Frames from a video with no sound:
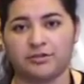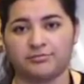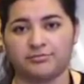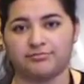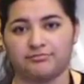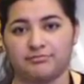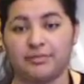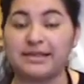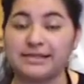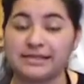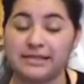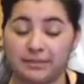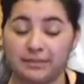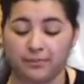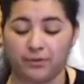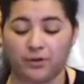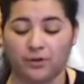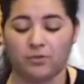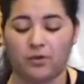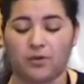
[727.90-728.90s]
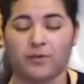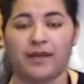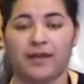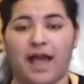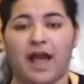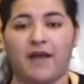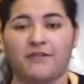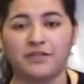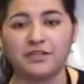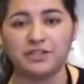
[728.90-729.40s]
mixing bowl where we
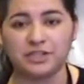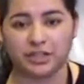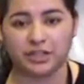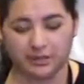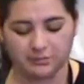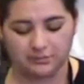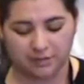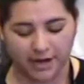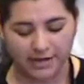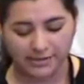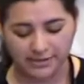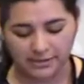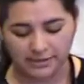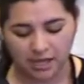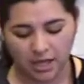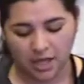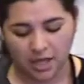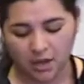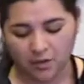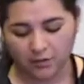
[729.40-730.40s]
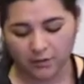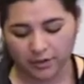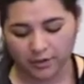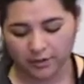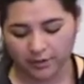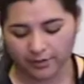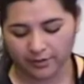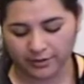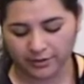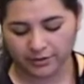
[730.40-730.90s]
have the chicken breast, we're
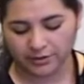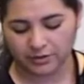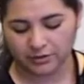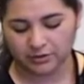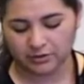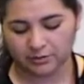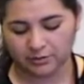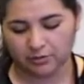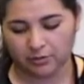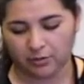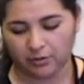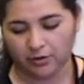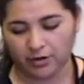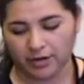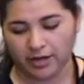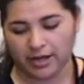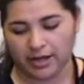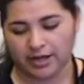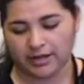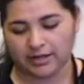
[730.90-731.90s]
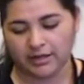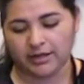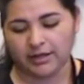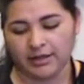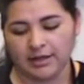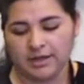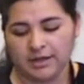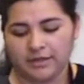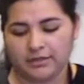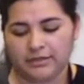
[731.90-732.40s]
going to pour in
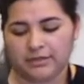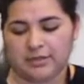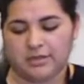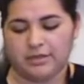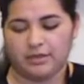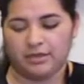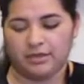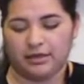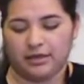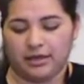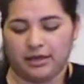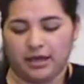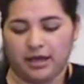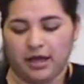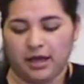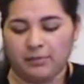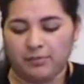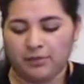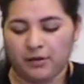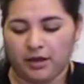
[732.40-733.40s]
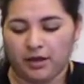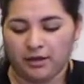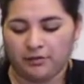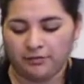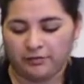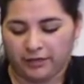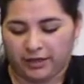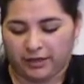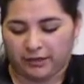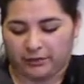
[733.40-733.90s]
the cup
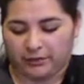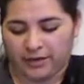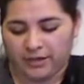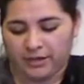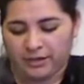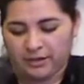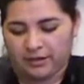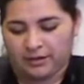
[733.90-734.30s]
of liquid.